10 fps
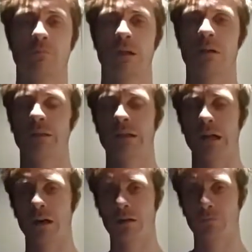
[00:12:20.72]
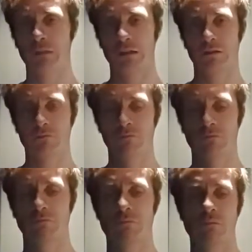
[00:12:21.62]
coming down and being
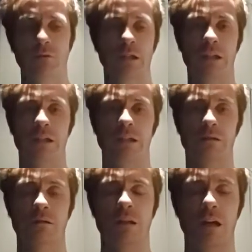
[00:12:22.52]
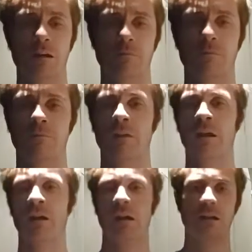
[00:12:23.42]
in its stead,
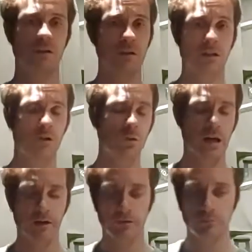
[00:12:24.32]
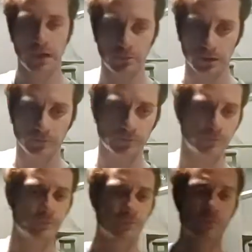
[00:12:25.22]
and even a new heaven, maybe.
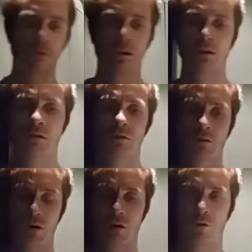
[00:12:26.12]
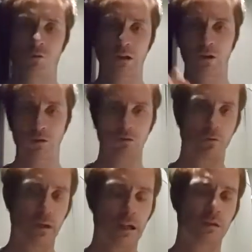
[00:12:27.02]
So the old will
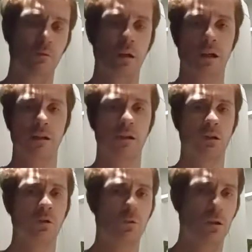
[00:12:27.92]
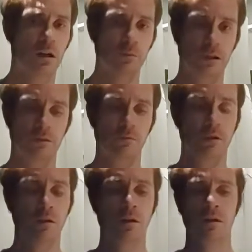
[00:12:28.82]
pass away and the new will come in.
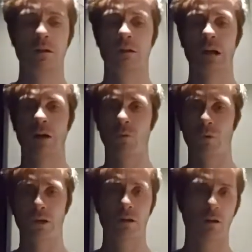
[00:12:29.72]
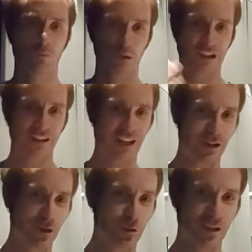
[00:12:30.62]
Now we are bringing
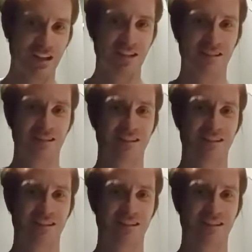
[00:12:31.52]
that new in.